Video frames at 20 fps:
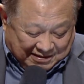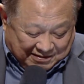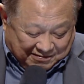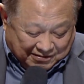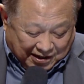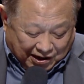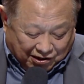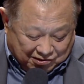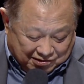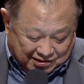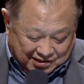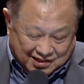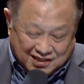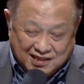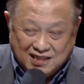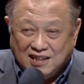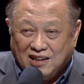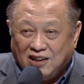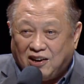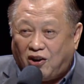Well,
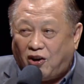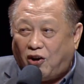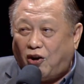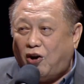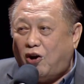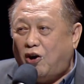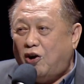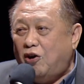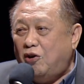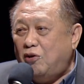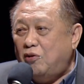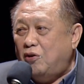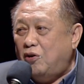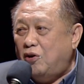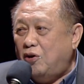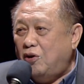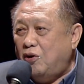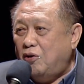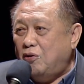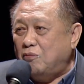
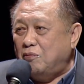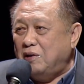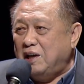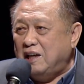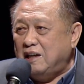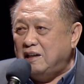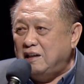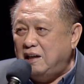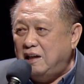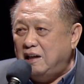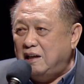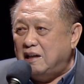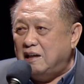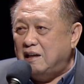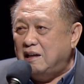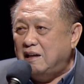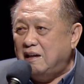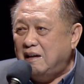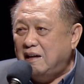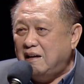all we
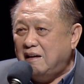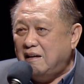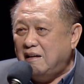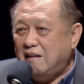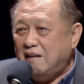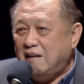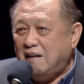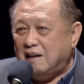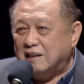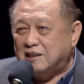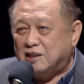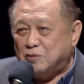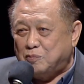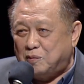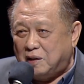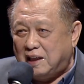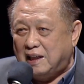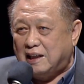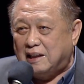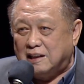need is
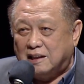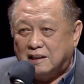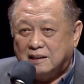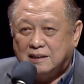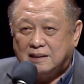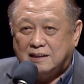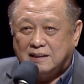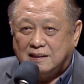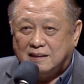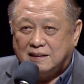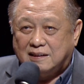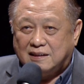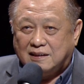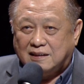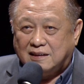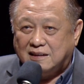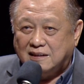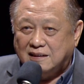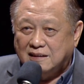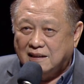willingness
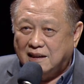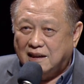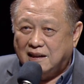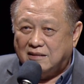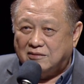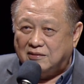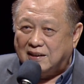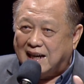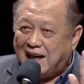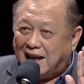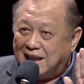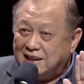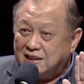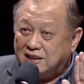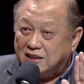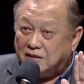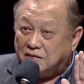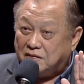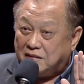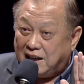
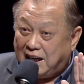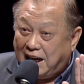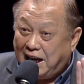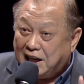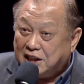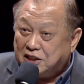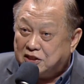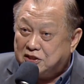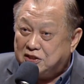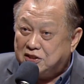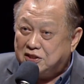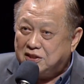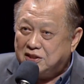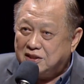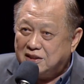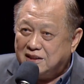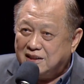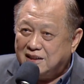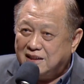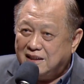regardless of age,
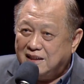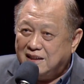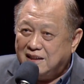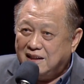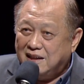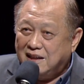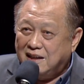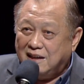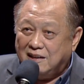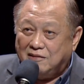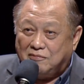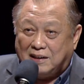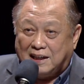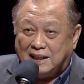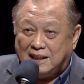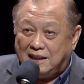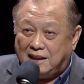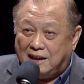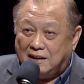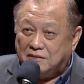
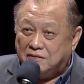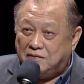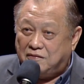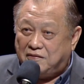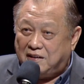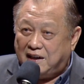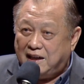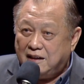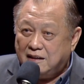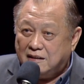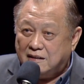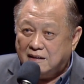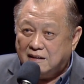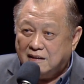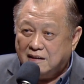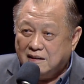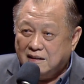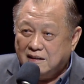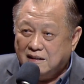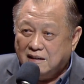whether in faith
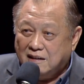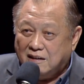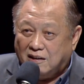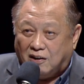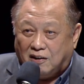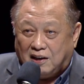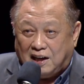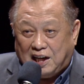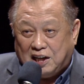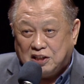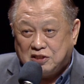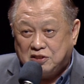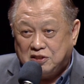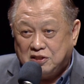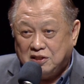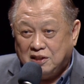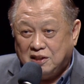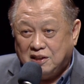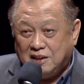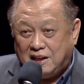or
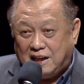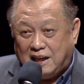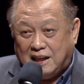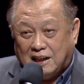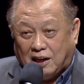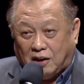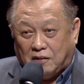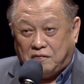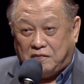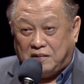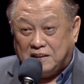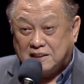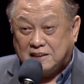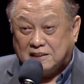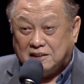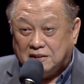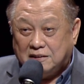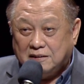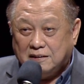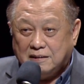age in our
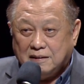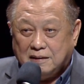physical